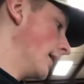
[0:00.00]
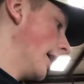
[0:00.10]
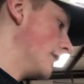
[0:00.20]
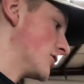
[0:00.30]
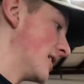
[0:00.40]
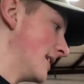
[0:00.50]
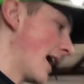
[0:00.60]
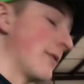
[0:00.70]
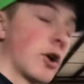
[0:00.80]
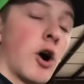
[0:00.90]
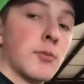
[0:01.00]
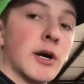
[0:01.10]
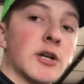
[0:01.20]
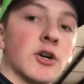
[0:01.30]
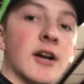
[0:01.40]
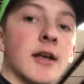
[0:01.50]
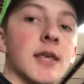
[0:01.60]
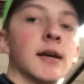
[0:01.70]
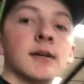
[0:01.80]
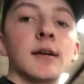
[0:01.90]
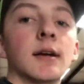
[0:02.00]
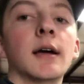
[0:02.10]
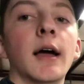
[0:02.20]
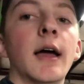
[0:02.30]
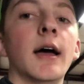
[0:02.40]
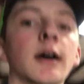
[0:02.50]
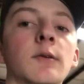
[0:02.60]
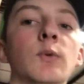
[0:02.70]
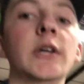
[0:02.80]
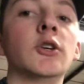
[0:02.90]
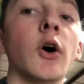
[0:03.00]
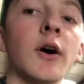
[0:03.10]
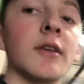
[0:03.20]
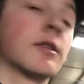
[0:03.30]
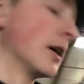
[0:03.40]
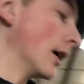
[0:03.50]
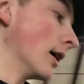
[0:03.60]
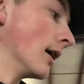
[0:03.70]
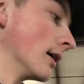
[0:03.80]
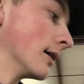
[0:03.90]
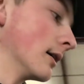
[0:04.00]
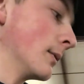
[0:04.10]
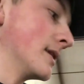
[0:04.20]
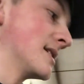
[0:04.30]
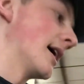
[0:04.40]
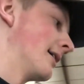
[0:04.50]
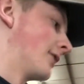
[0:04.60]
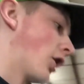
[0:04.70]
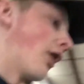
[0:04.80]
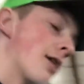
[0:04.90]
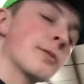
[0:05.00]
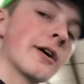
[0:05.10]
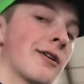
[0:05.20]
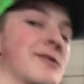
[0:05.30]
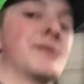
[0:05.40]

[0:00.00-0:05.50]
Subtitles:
It just didn't have a carburetor or anything. And we decided the carburetor was a